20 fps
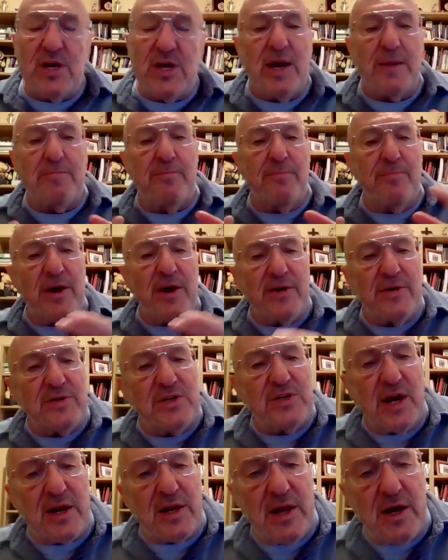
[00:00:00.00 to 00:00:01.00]
had better
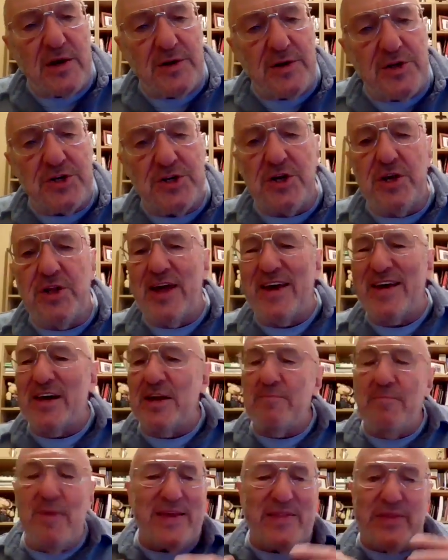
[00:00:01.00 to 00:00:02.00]
technology, they could
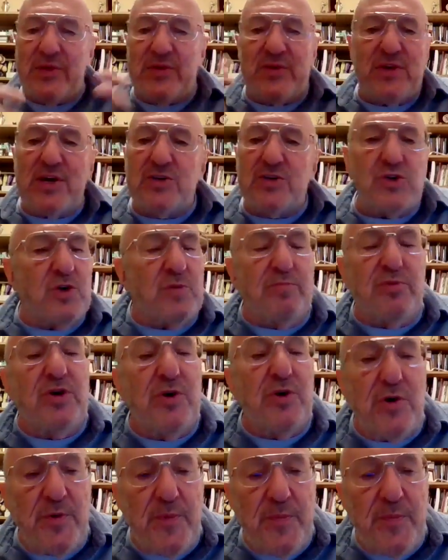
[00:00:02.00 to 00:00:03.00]
make the desert
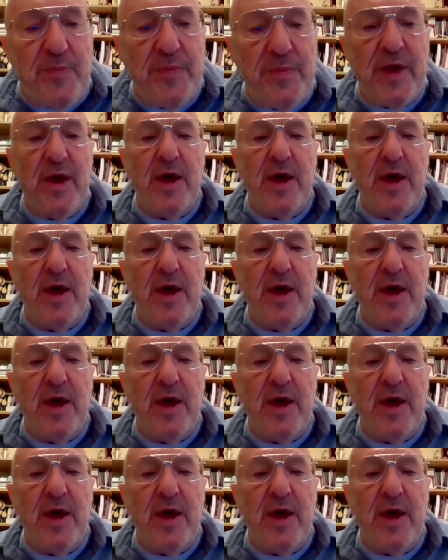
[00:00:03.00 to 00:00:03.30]
bloom.